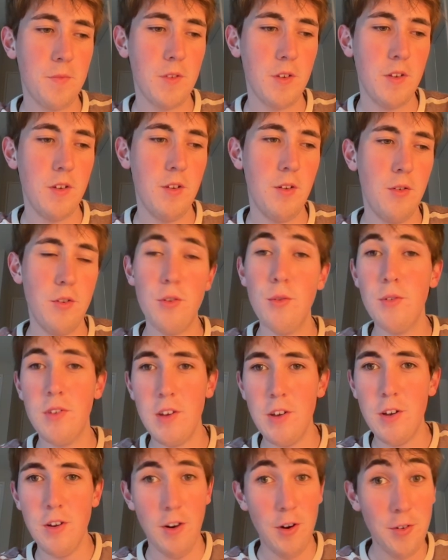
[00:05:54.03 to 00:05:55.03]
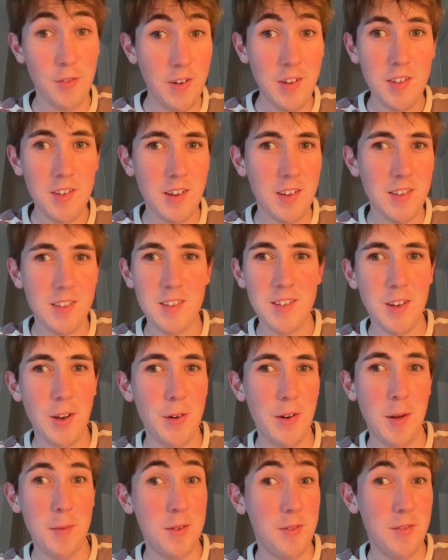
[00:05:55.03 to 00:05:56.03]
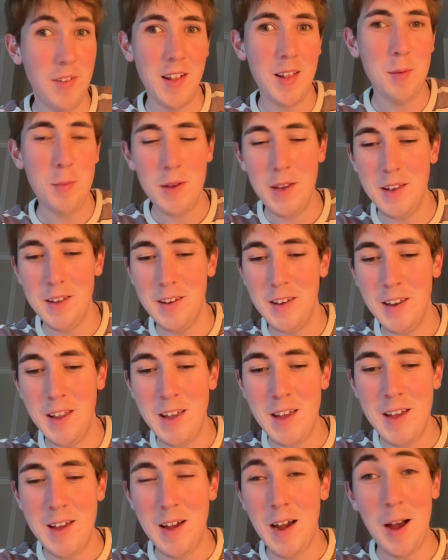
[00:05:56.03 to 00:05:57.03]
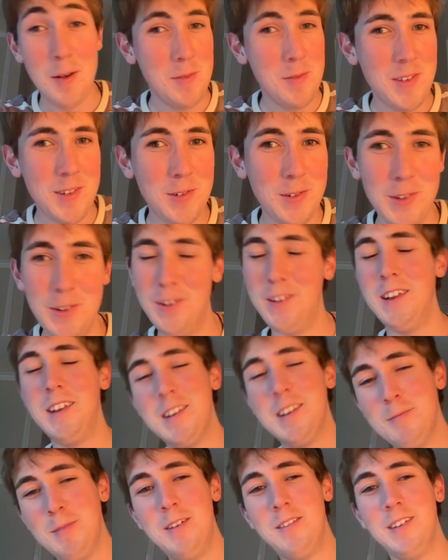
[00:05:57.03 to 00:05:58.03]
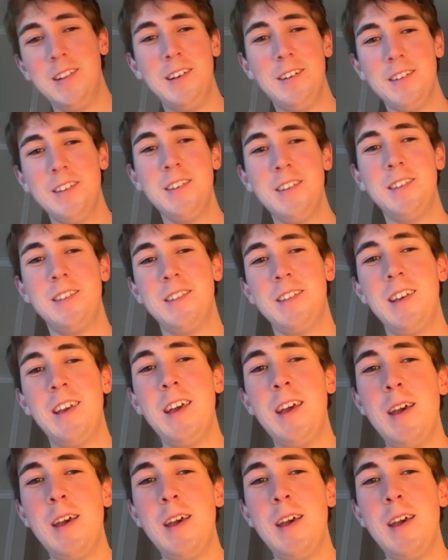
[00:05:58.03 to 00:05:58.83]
use at your own risk, because it's code I'm developing and I'm still learning, to be really honest.